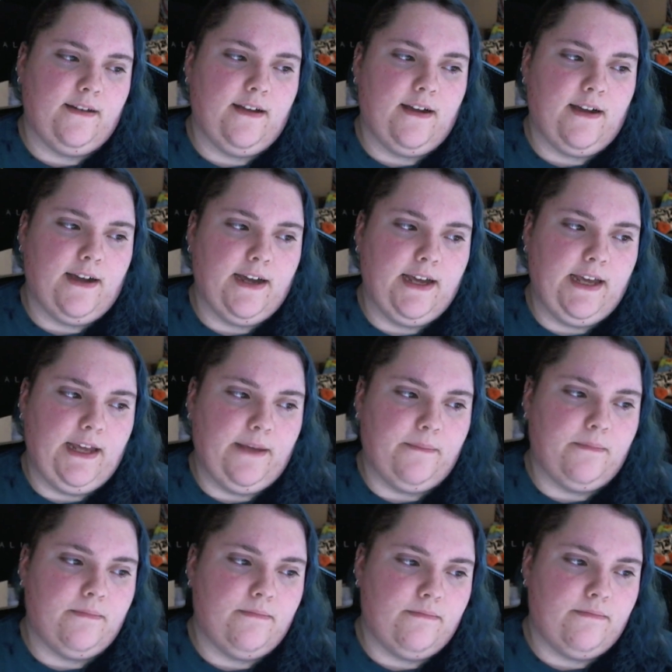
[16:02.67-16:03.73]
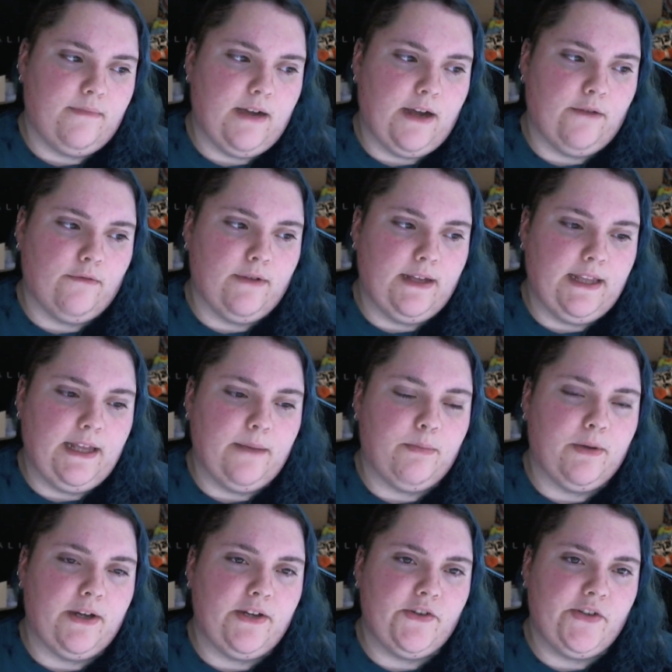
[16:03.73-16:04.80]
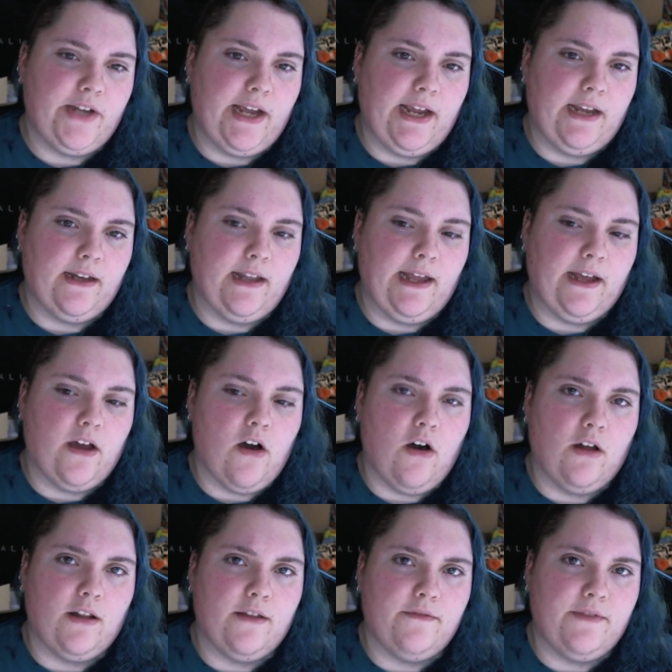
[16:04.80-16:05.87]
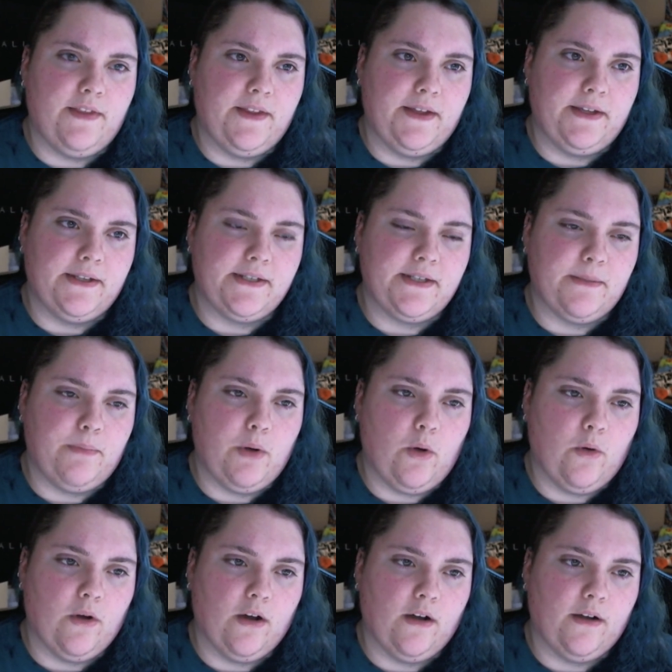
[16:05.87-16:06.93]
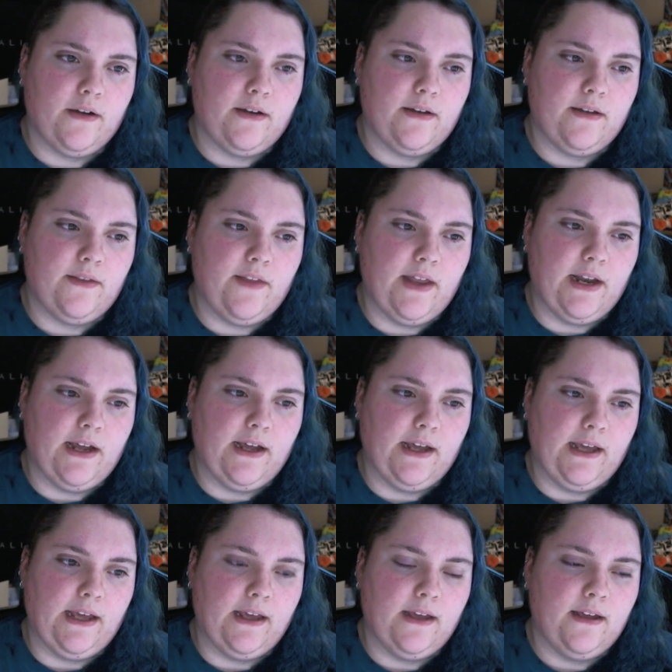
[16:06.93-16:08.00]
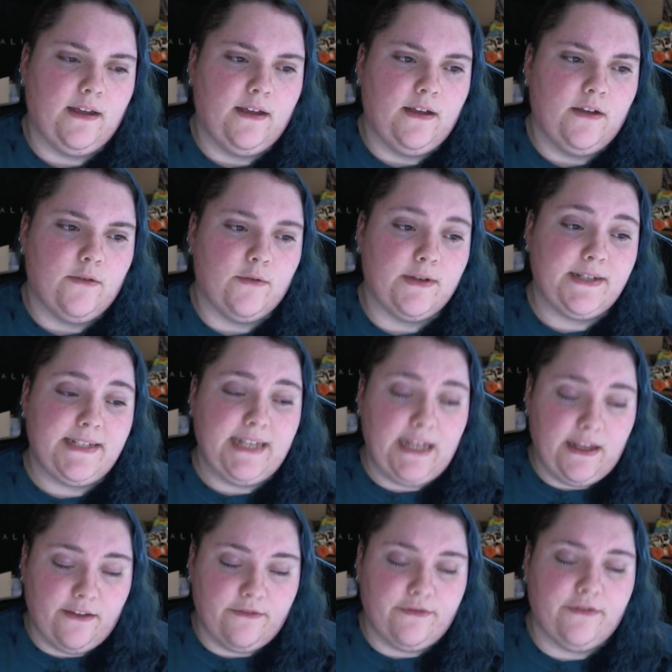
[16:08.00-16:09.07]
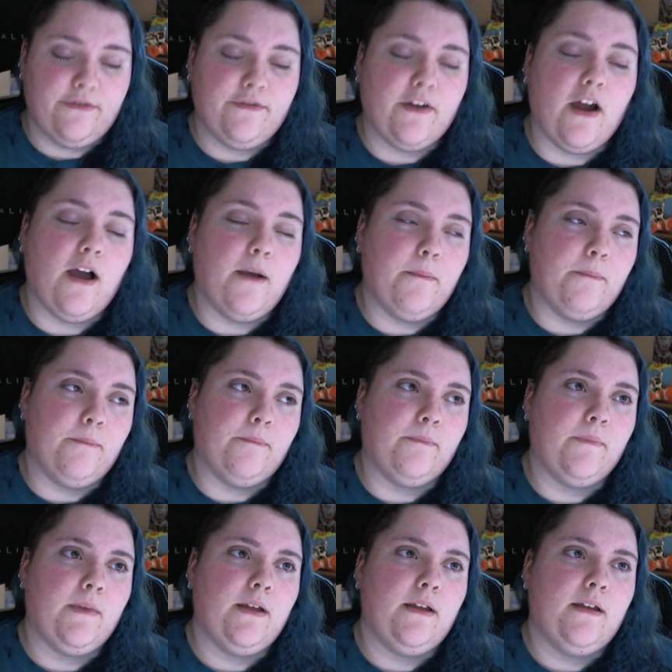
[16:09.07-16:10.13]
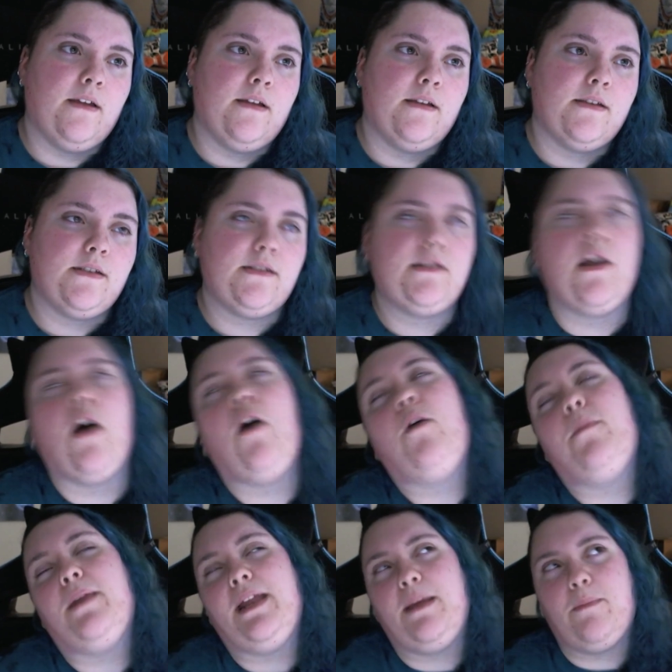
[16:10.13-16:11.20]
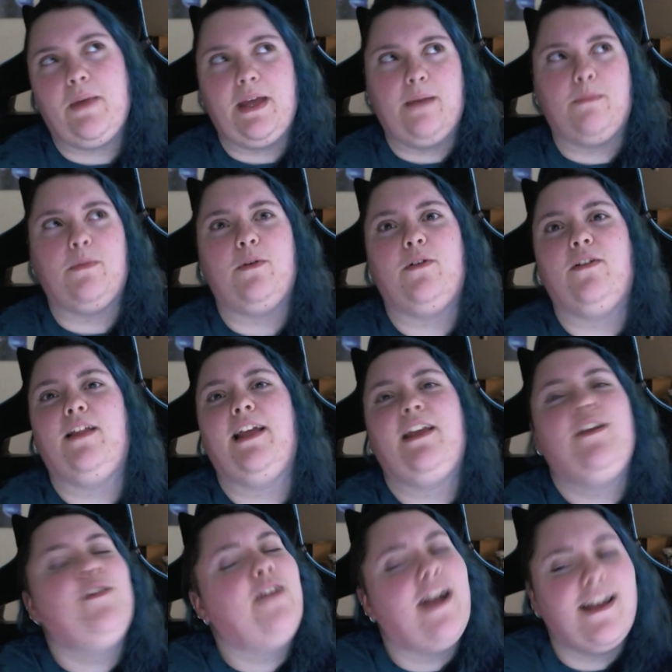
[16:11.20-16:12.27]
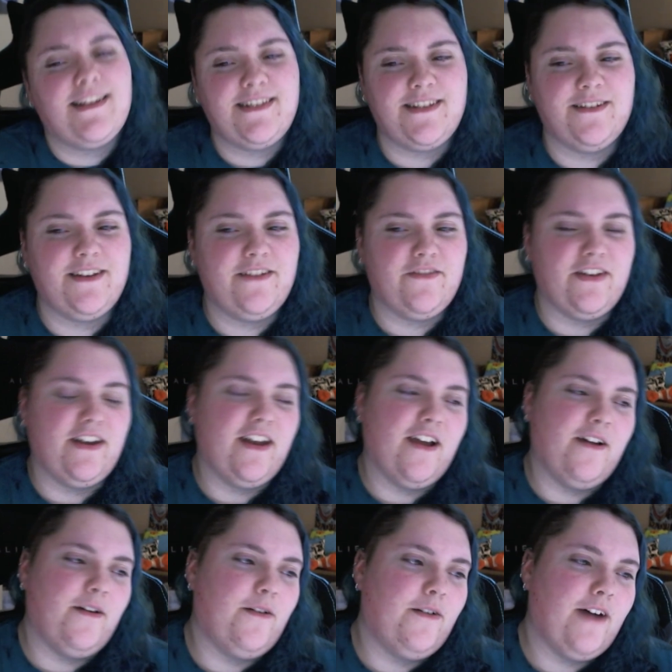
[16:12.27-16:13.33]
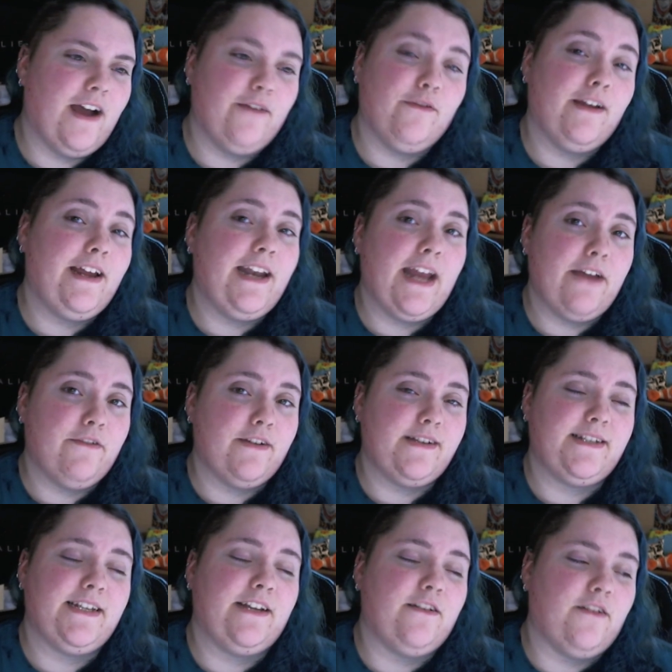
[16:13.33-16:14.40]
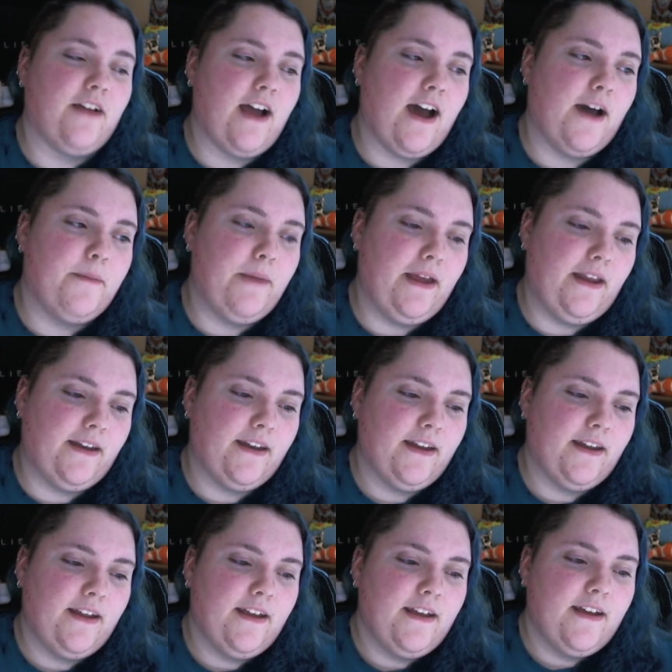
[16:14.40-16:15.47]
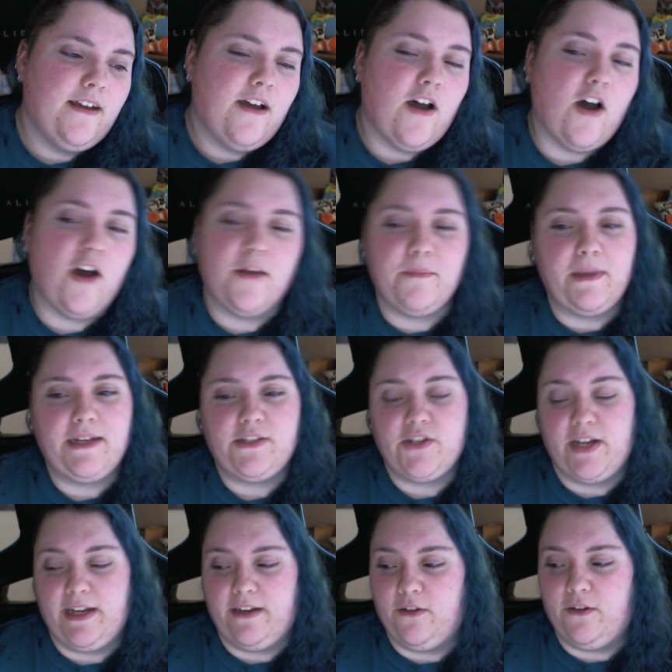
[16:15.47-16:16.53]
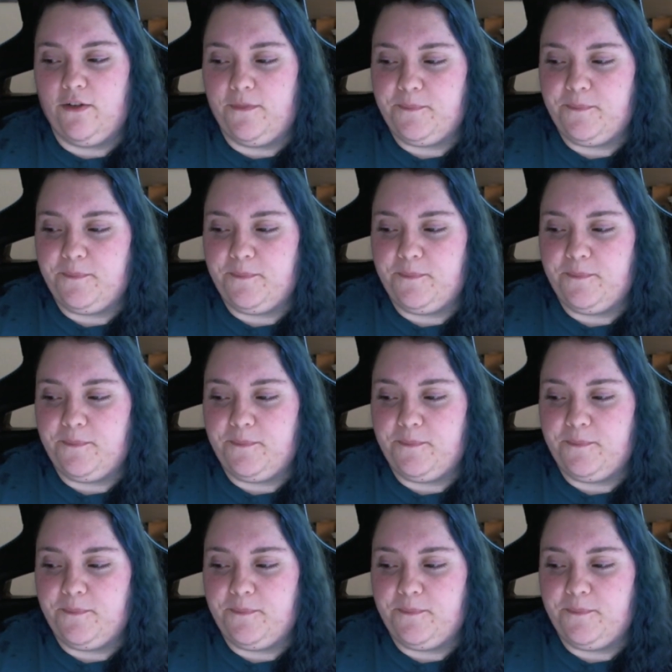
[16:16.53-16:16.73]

I really appreciate, like, all of the support that I receive from so many people. Like, you guys don't even know. I read every single comment on my channel,